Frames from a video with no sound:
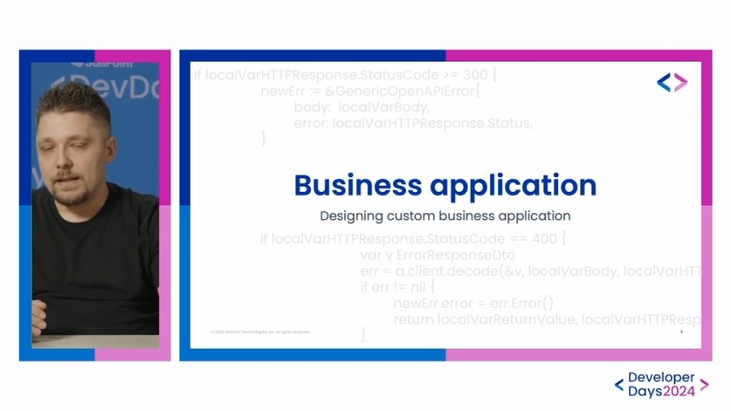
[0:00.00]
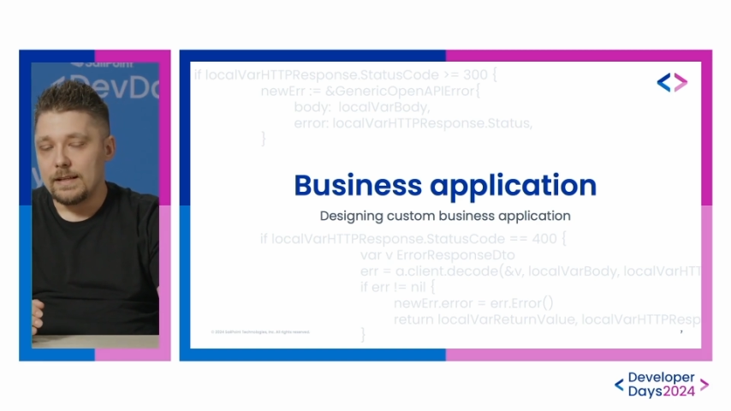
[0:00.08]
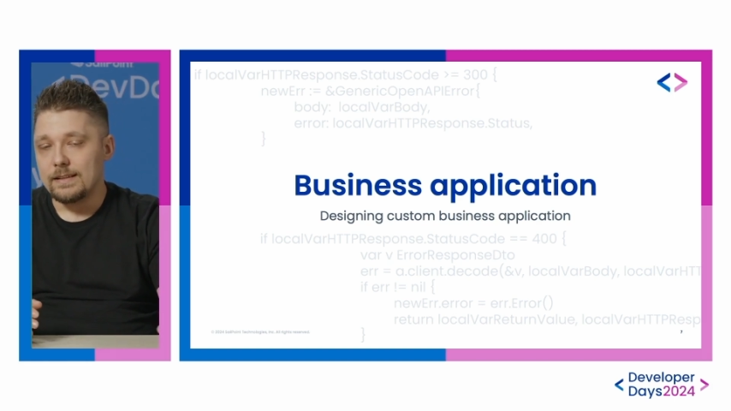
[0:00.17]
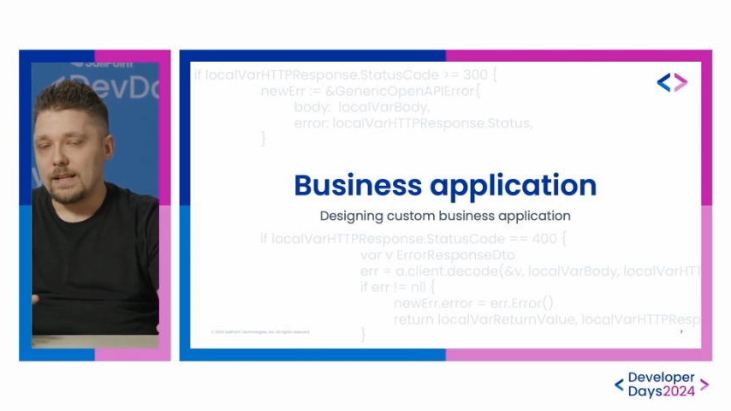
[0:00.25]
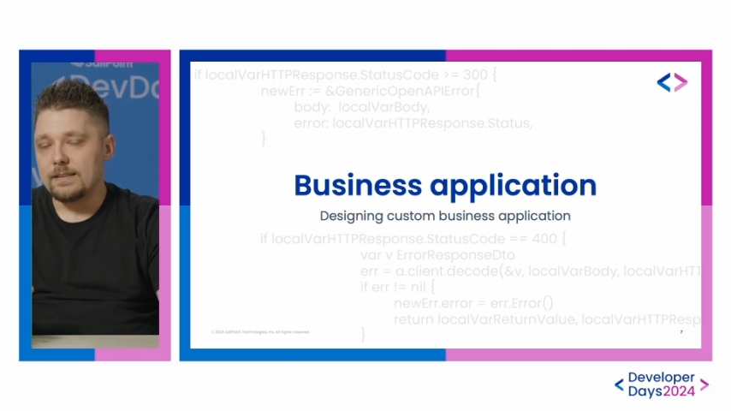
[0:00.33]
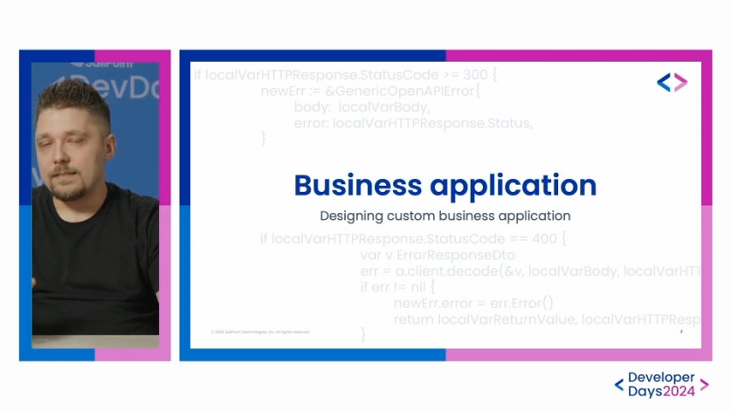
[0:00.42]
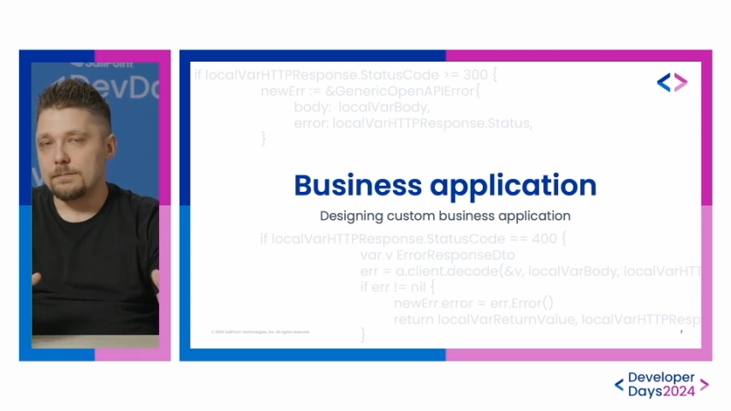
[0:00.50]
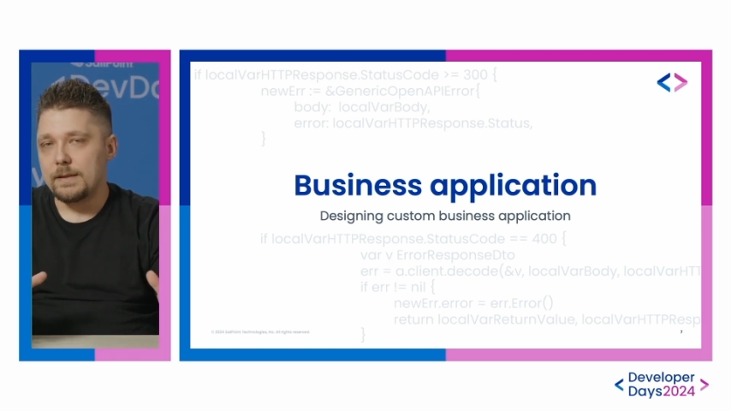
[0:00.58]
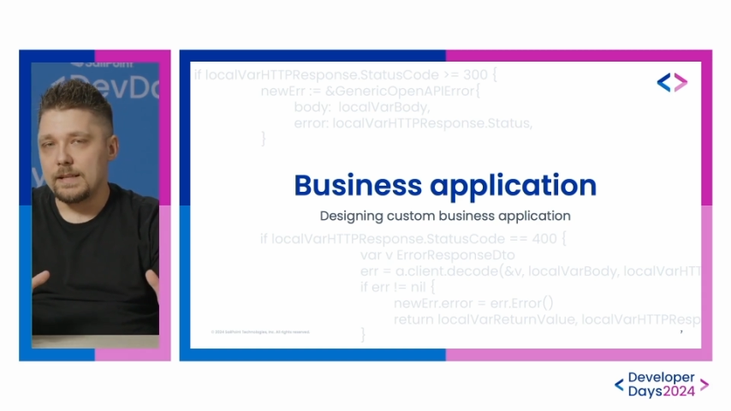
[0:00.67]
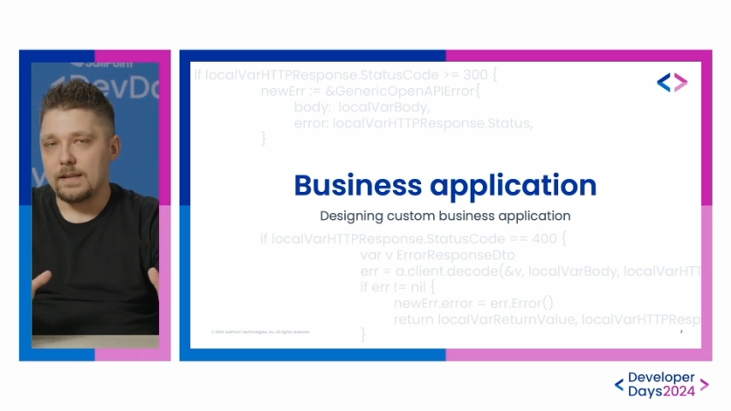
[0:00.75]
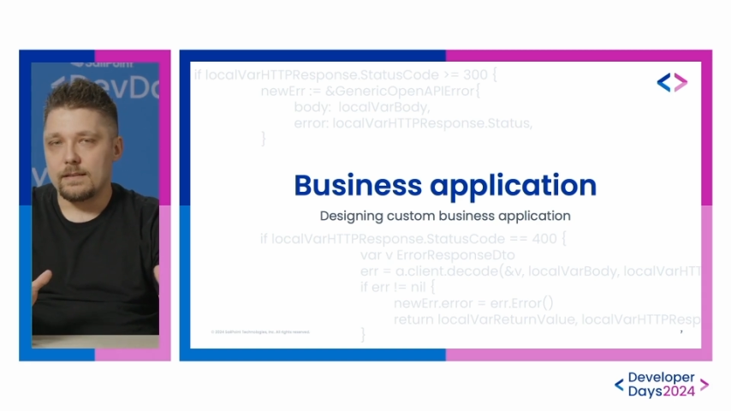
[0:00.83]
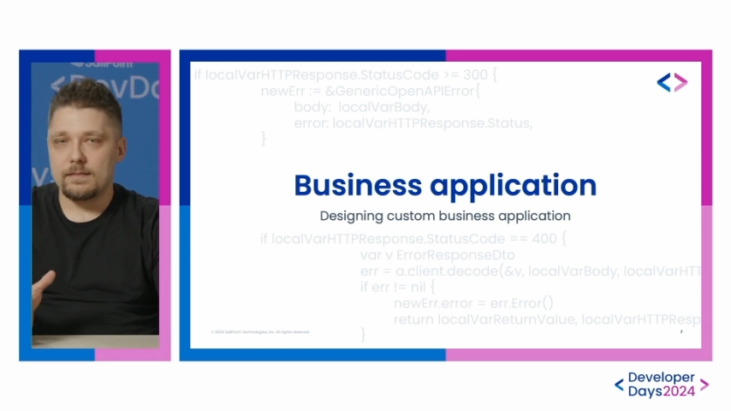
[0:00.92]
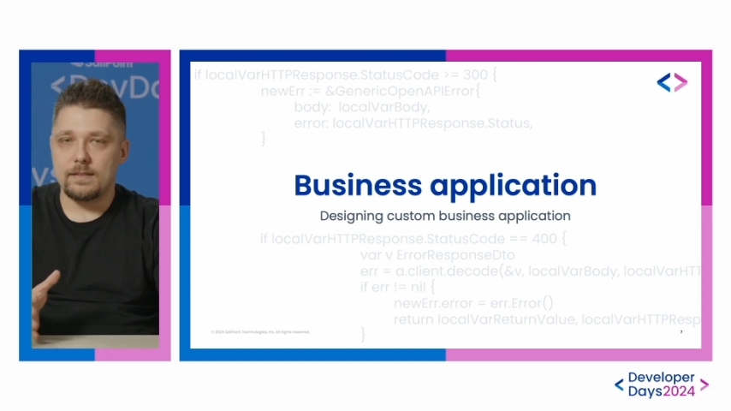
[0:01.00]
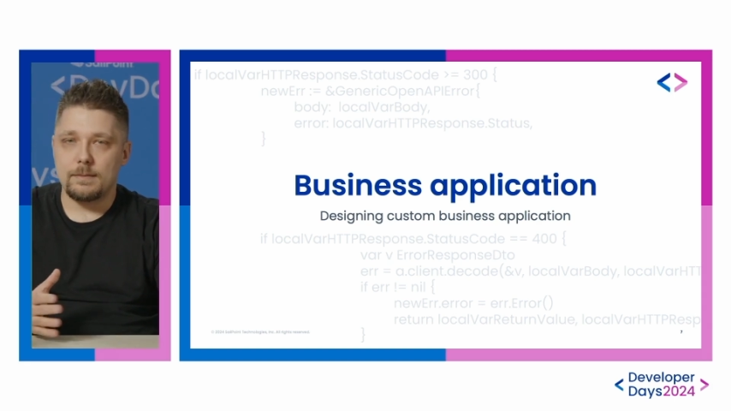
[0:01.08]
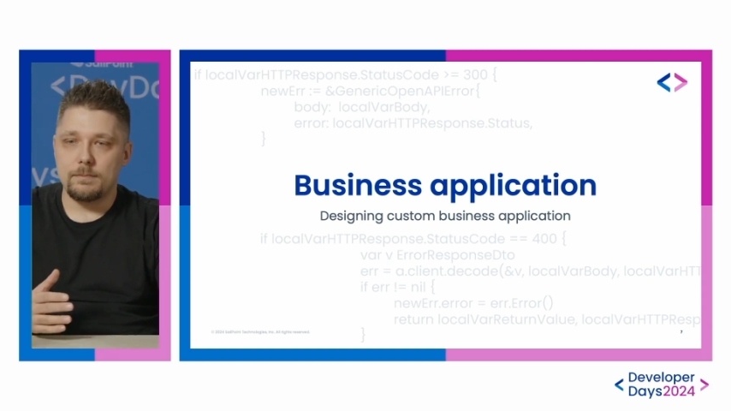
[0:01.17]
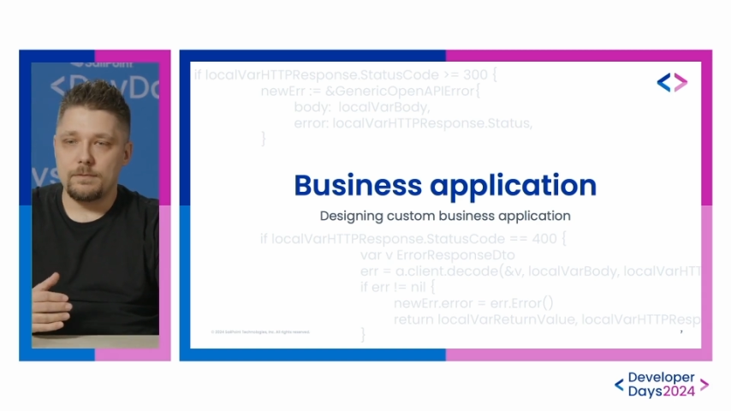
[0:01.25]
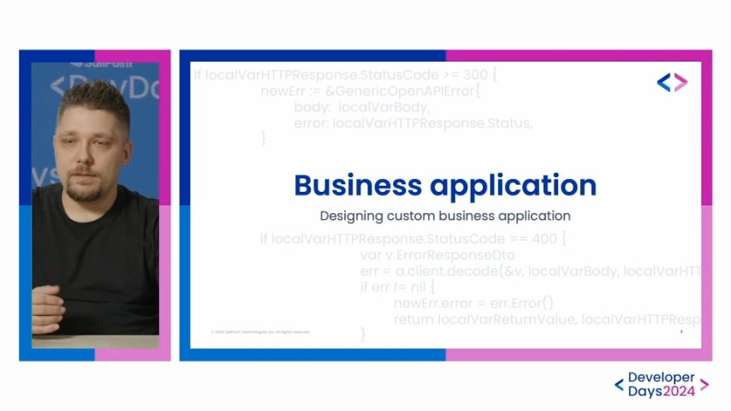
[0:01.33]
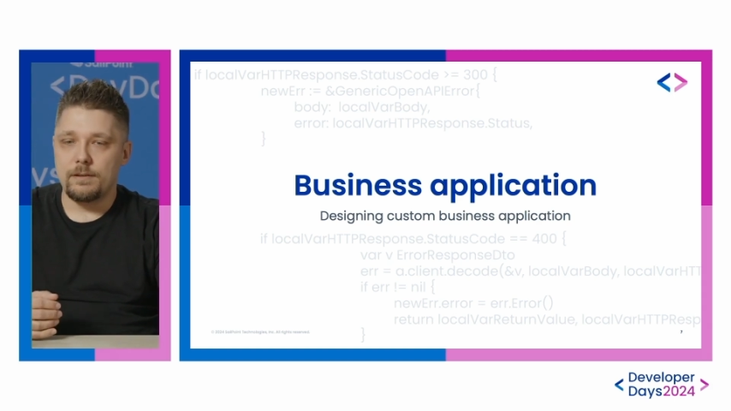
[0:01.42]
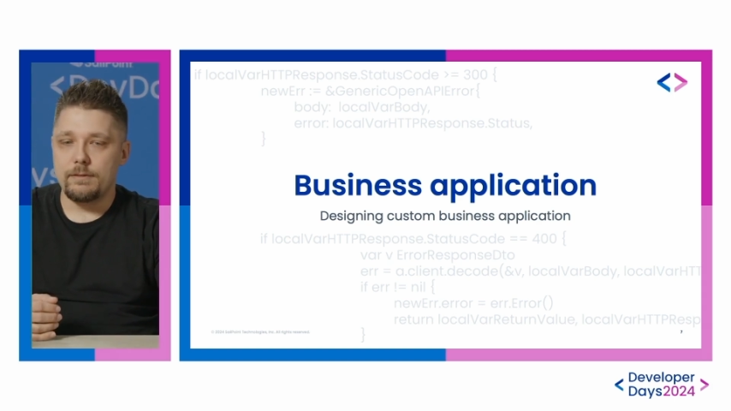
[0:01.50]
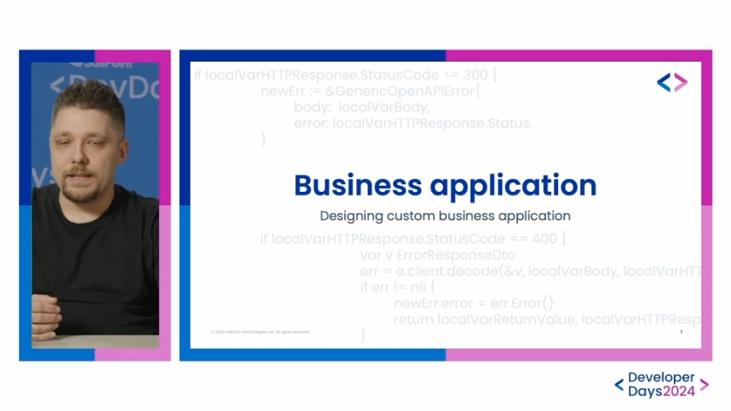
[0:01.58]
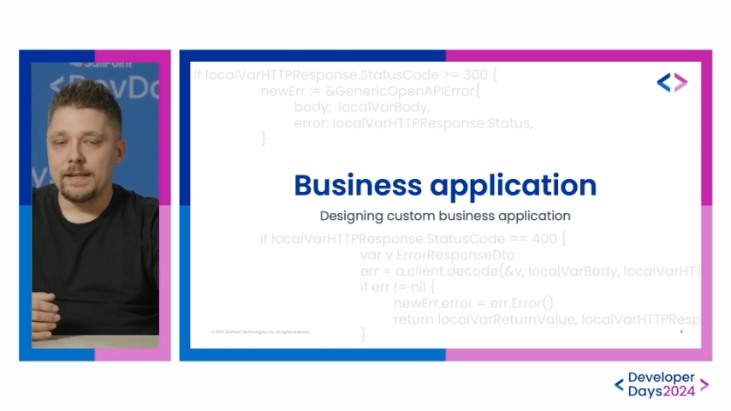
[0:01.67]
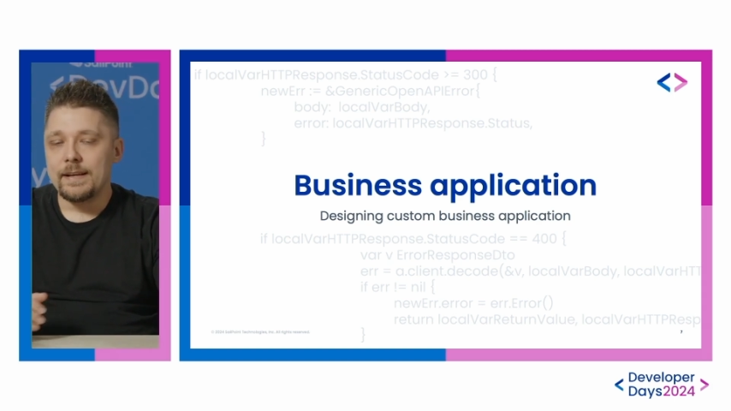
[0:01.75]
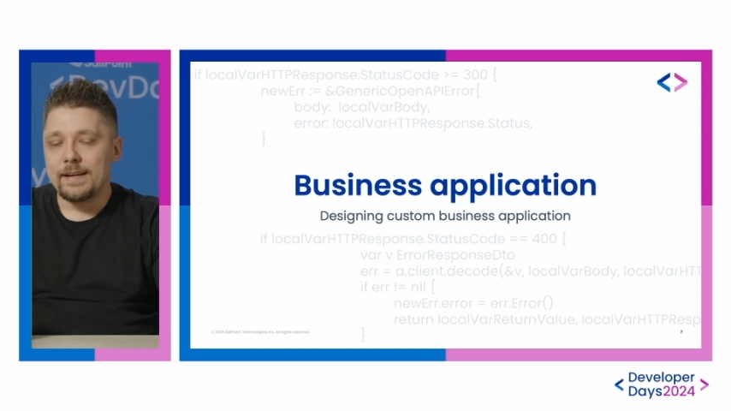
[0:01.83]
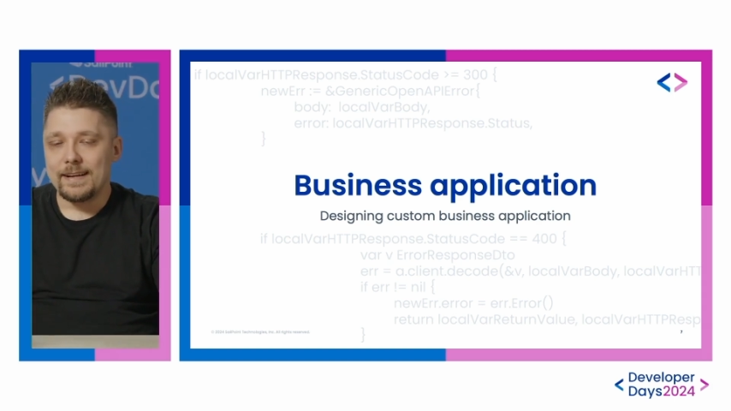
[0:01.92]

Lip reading: And let's make some very